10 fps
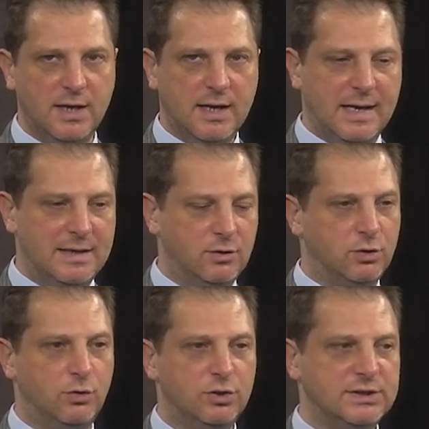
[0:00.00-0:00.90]
And it
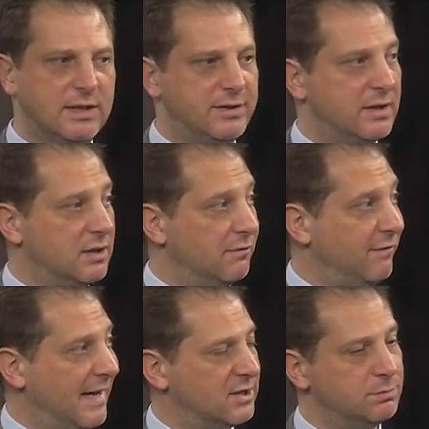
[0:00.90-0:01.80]
turns out that the
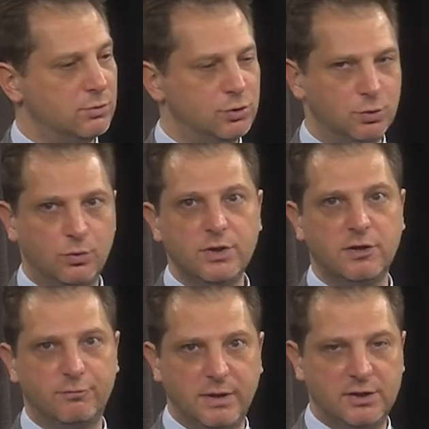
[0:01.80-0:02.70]
vast majority
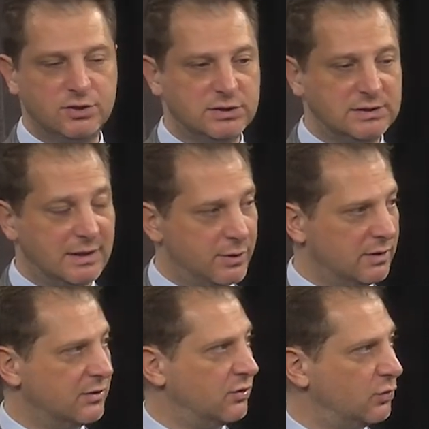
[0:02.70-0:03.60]
of patients, and I think
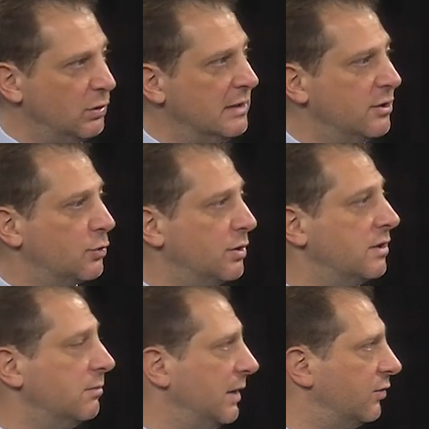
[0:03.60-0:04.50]
this is really the
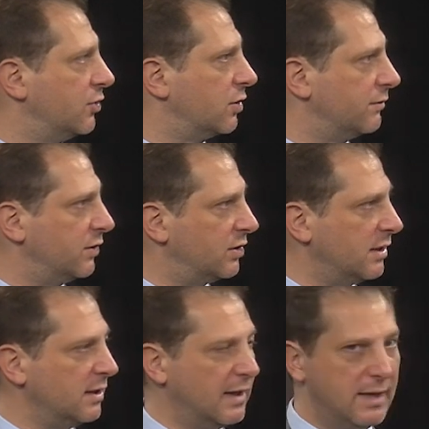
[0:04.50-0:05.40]
critical message of the
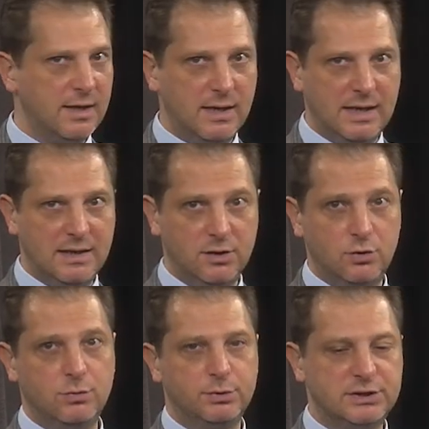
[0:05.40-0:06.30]
study,
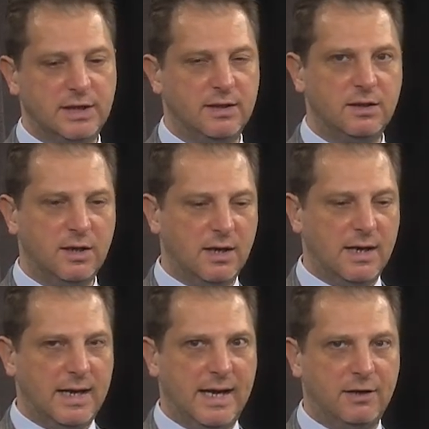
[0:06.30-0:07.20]
82%
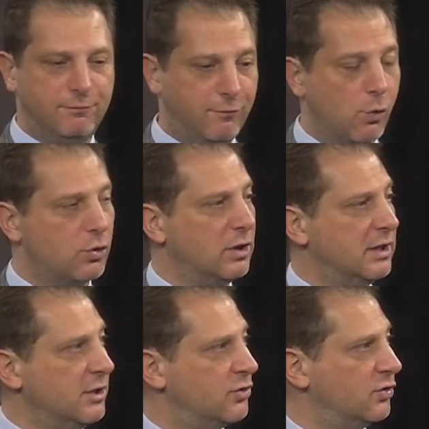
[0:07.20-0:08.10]
had focal
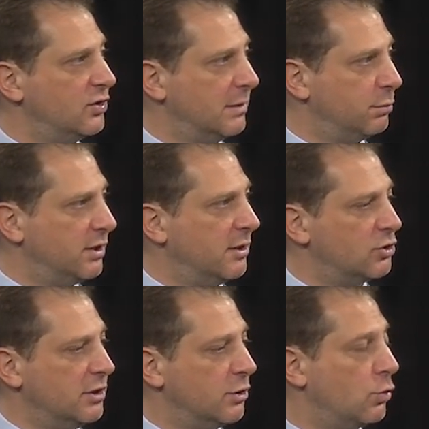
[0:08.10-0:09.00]
lesions that
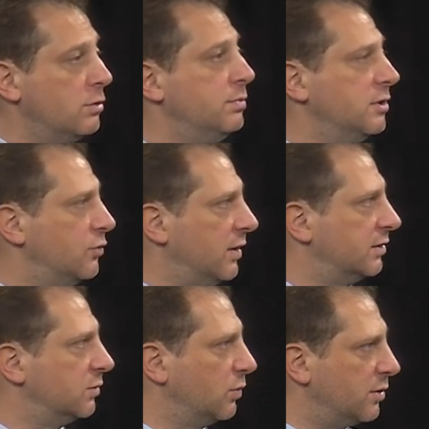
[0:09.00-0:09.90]
potentially could be
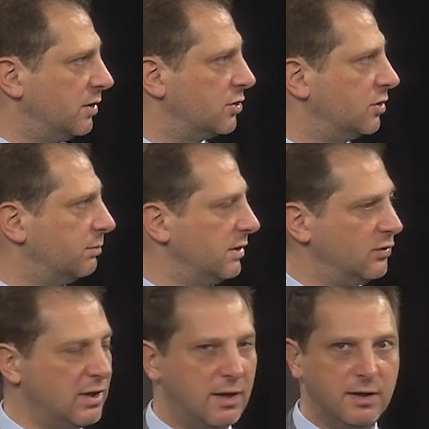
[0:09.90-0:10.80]
addressed with additional
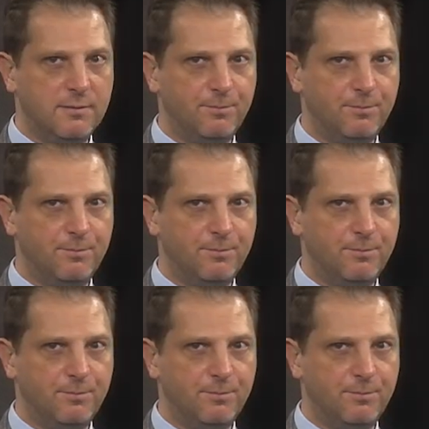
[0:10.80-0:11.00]
PCI.